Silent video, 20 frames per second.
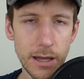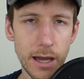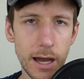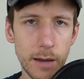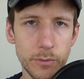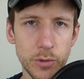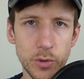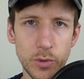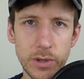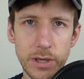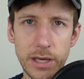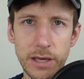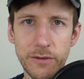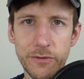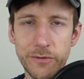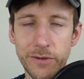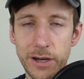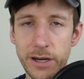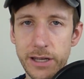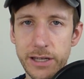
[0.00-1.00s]
I'm doing a
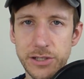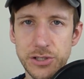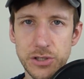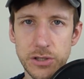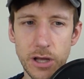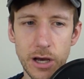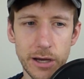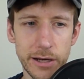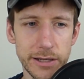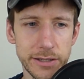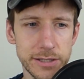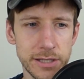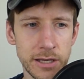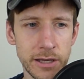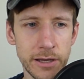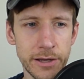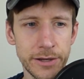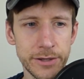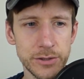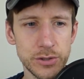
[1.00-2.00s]
financial audit
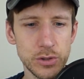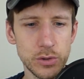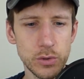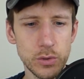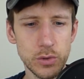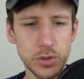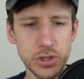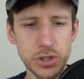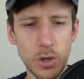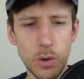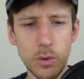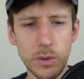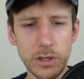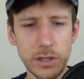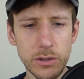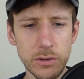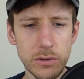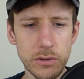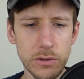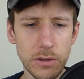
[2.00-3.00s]
to show a
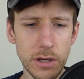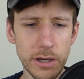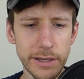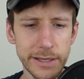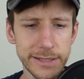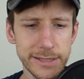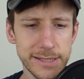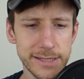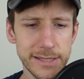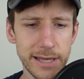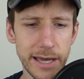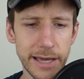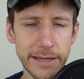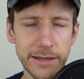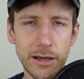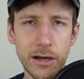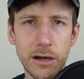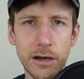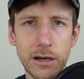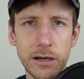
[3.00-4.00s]
little
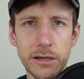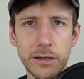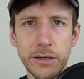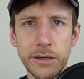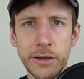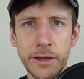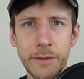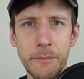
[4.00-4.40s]
insight on